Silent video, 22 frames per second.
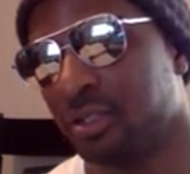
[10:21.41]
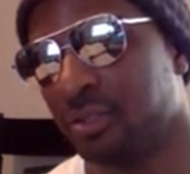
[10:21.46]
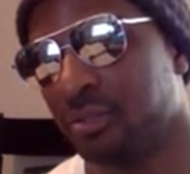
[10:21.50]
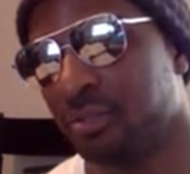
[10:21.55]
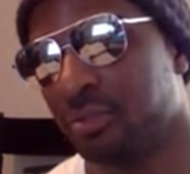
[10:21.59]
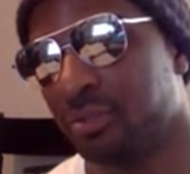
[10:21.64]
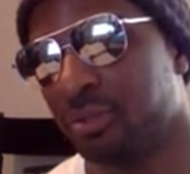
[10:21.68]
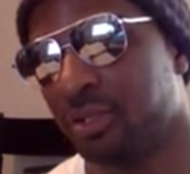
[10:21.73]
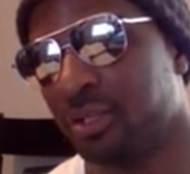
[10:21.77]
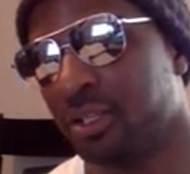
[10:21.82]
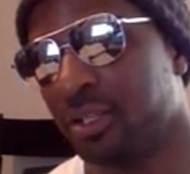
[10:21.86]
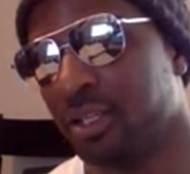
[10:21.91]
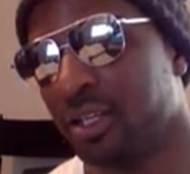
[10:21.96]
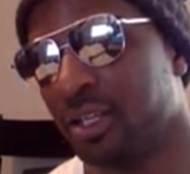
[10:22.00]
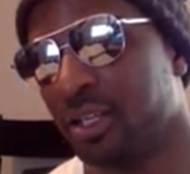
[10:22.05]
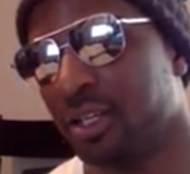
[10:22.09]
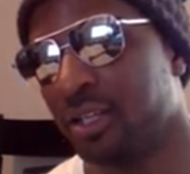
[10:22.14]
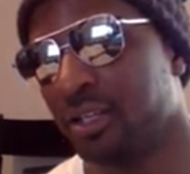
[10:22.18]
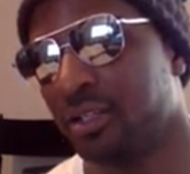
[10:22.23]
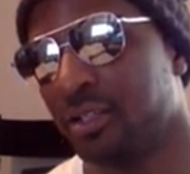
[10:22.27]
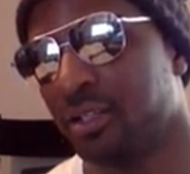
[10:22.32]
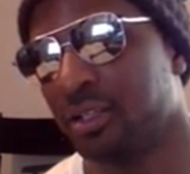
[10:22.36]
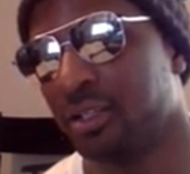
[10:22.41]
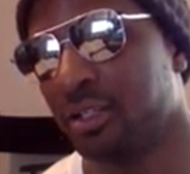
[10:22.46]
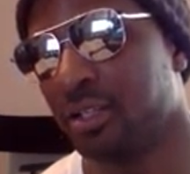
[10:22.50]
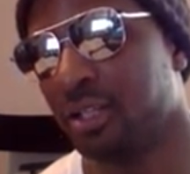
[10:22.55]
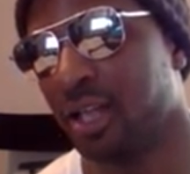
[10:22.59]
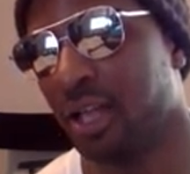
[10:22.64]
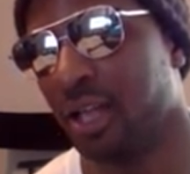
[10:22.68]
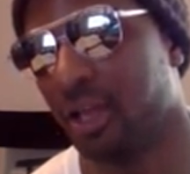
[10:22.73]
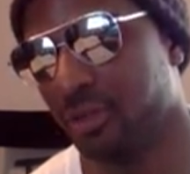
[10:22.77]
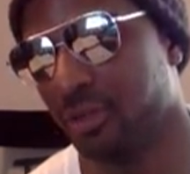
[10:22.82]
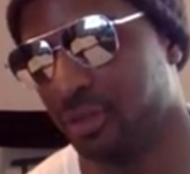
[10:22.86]
putting that
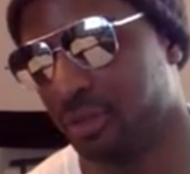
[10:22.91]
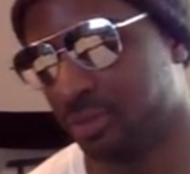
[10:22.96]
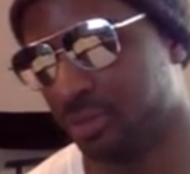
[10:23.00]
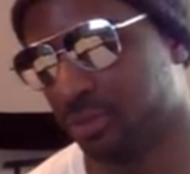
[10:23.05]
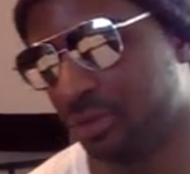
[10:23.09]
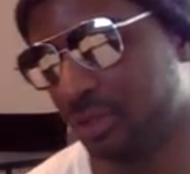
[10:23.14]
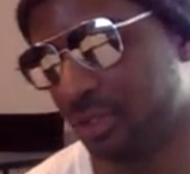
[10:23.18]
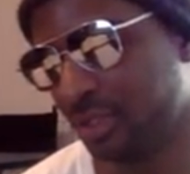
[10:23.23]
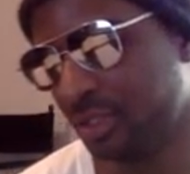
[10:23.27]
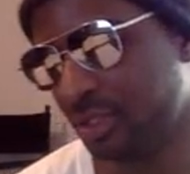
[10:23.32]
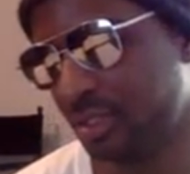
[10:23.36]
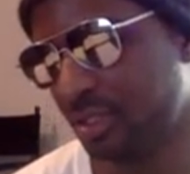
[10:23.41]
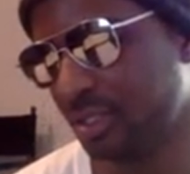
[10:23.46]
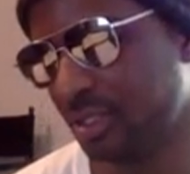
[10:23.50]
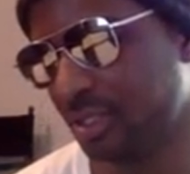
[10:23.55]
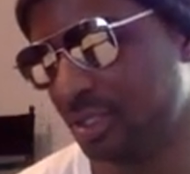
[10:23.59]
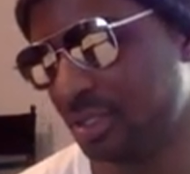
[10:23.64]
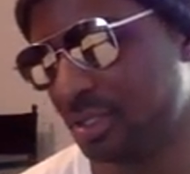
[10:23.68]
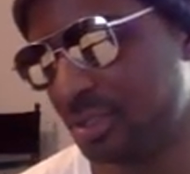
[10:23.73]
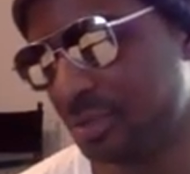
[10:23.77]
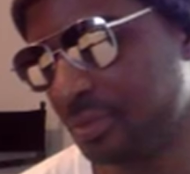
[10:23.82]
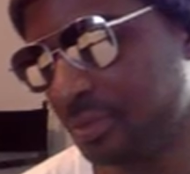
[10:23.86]
out in the parentheses.